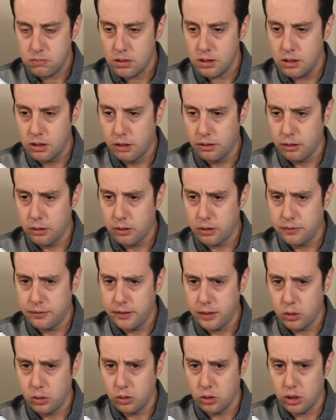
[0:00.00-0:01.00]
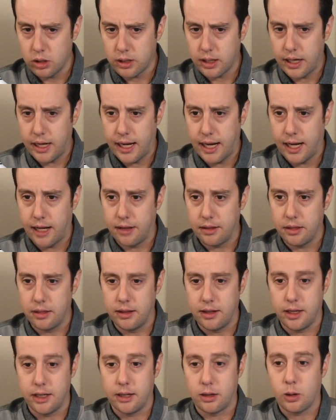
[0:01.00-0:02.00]
Although if you look at
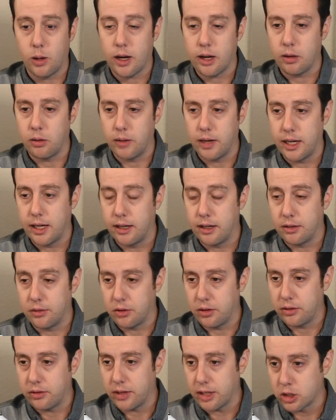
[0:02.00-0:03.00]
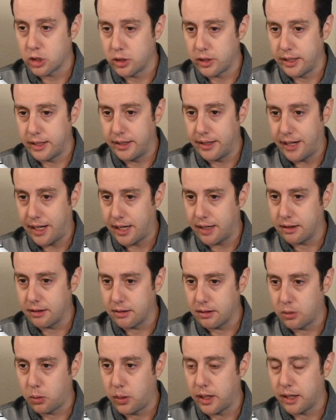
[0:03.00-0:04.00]
the credit ratings, it's actually
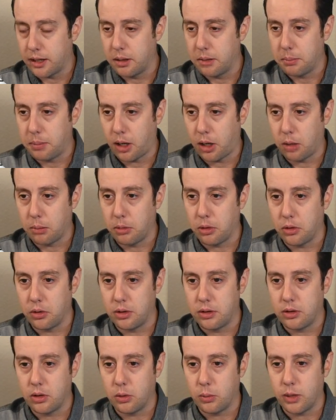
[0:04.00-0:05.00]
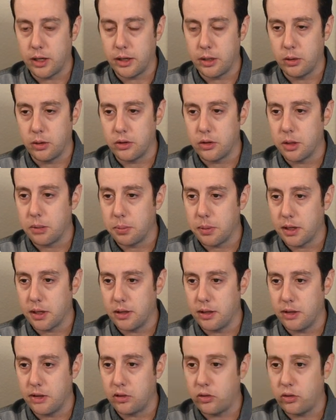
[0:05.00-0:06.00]
not quite comparable to what you would
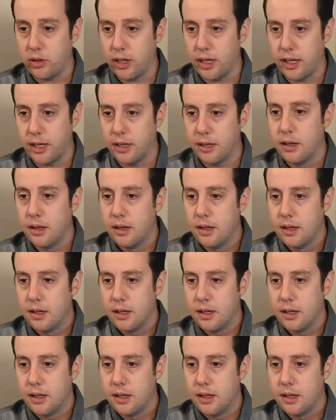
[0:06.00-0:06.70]
typically see